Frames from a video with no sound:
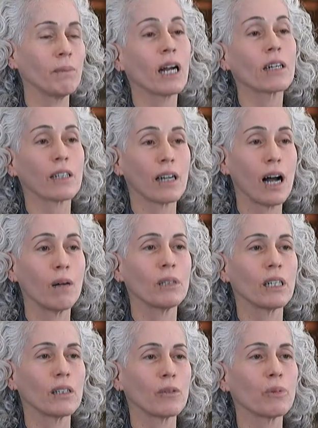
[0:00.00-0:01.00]
not going to comment
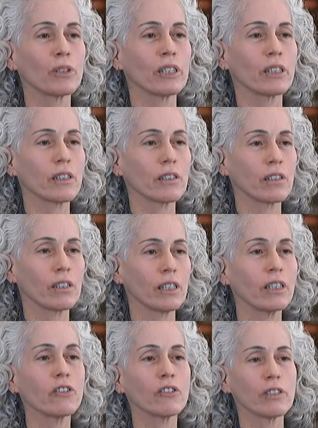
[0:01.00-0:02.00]
on the particular
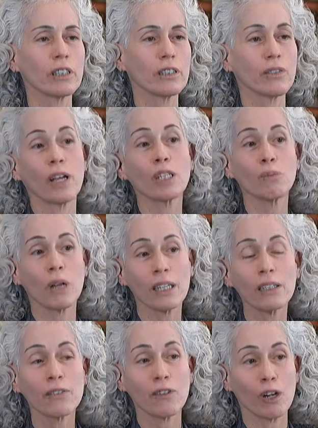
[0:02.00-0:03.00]
histories of any,
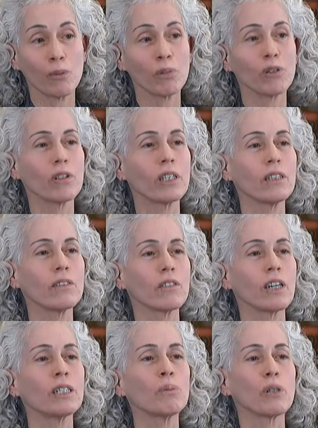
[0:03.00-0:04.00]
any of our employees or
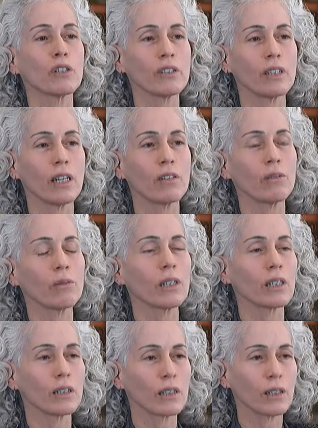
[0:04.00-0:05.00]
any personnel who work
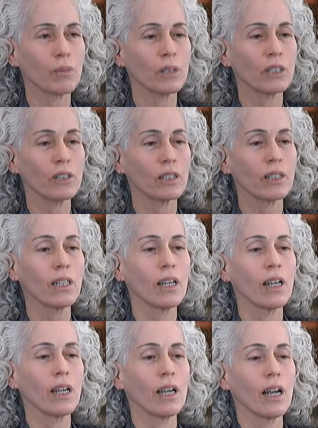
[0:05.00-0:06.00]
at the commission.
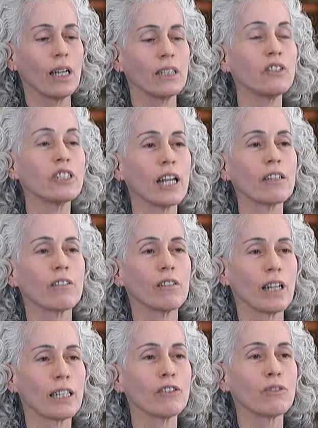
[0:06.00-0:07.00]
In general,
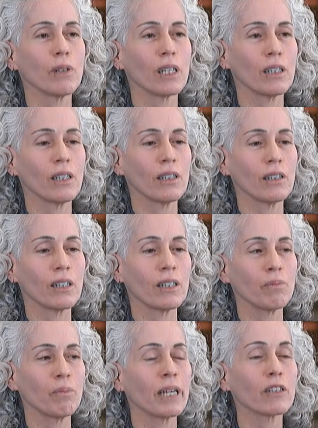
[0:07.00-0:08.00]
I do want to
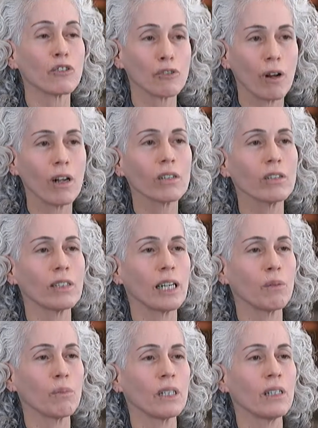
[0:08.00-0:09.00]
make a strong
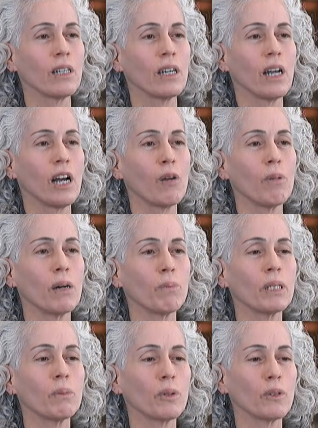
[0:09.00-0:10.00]
statement about
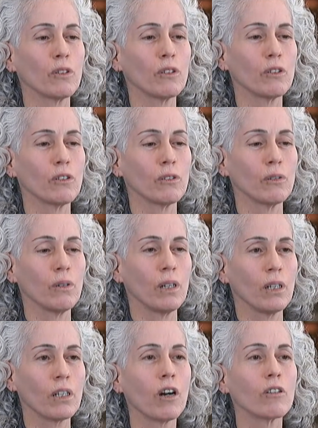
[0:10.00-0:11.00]
people who
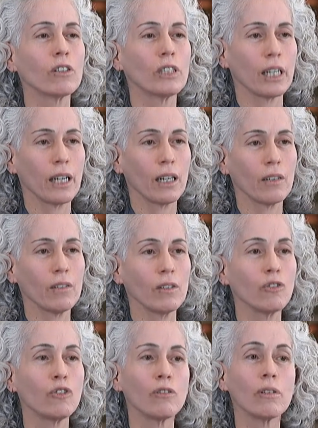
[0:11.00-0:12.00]
go to jail,
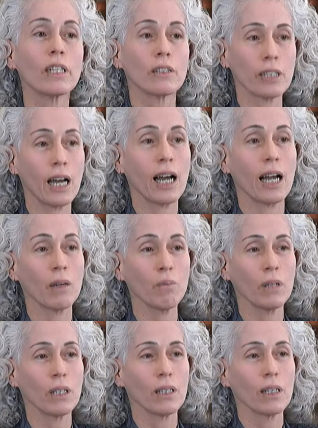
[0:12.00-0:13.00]
do their time,
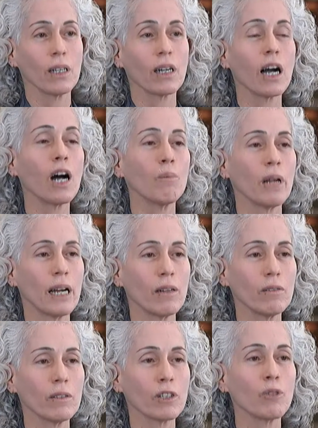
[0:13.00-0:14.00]
come
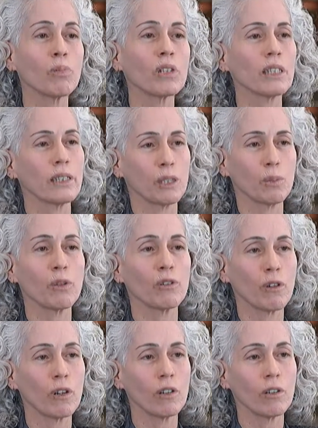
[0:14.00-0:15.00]
out, complete their
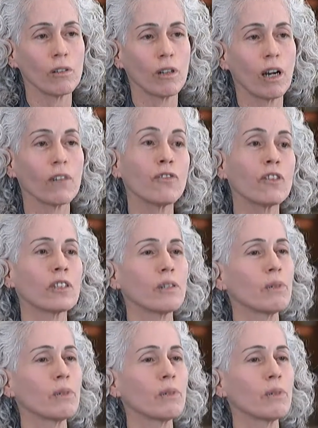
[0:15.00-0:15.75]
parole, are fully